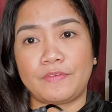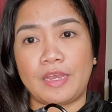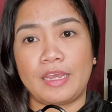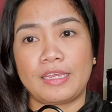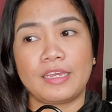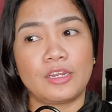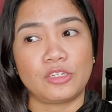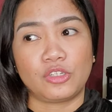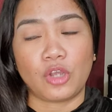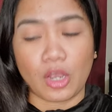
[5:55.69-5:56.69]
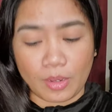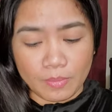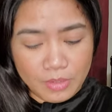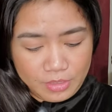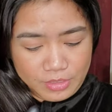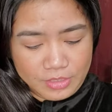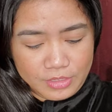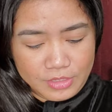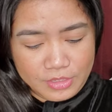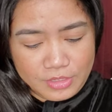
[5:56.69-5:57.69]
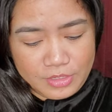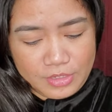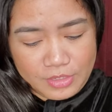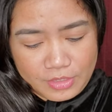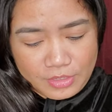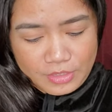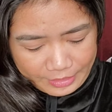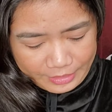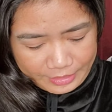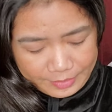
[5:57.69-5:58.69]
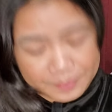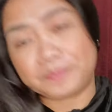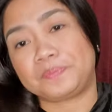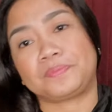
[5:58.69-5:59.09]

I got a job. And